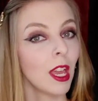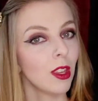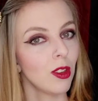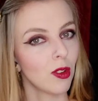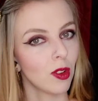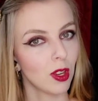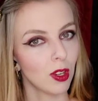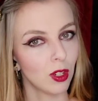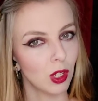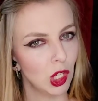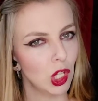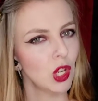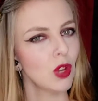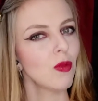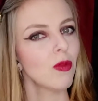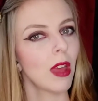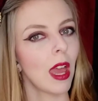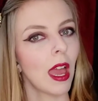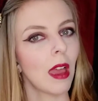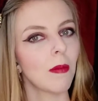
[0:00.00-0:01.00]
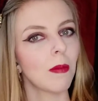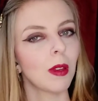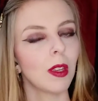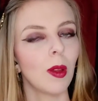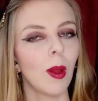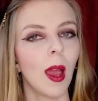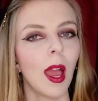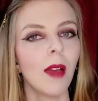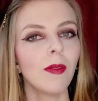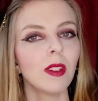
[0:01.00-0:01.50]
You can do that, but
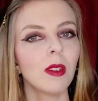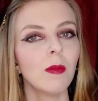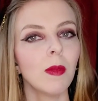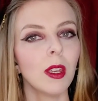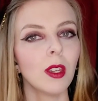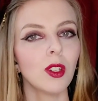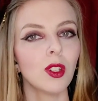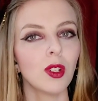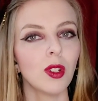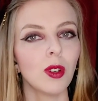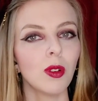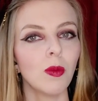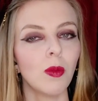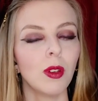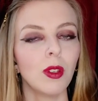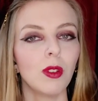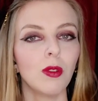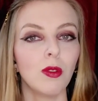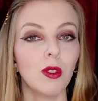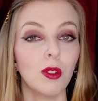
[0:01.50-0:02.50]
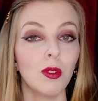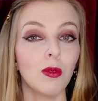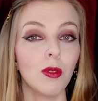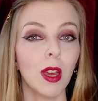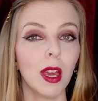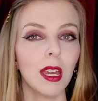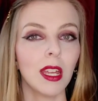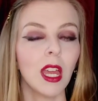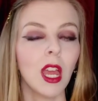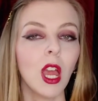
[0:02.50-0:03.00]
you have to make sure when you do
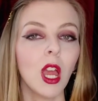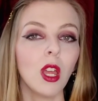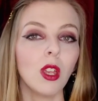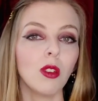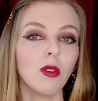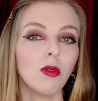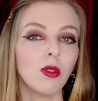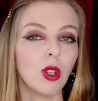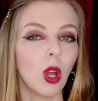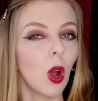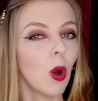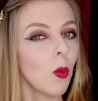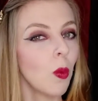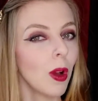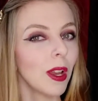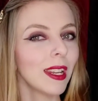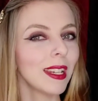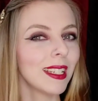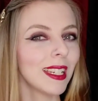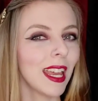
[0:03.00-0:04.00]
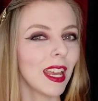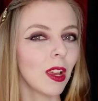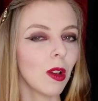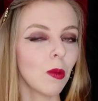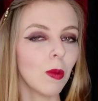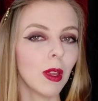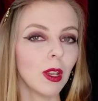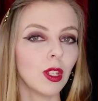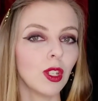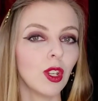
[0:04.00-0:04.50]
that, you don't want to take
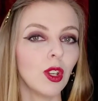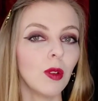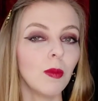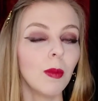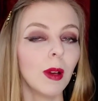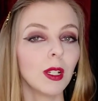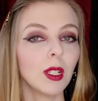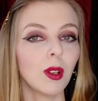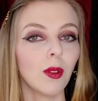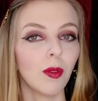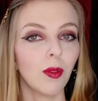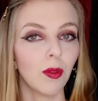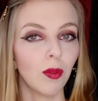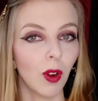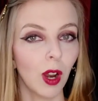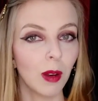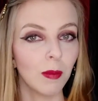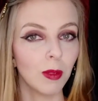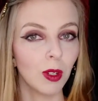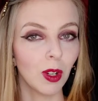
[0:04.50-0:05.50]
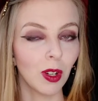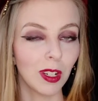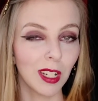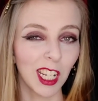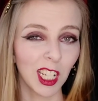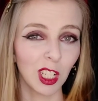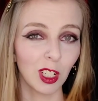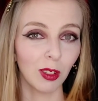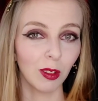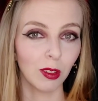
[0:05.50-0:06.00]
away too much from your
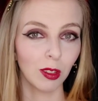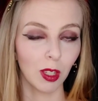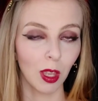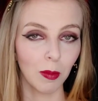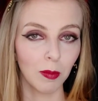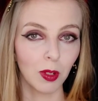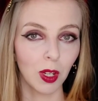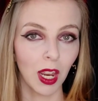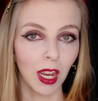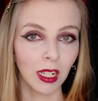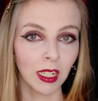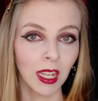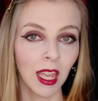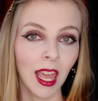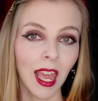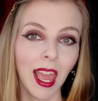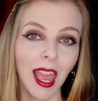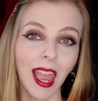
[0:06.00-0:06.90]
initial subject,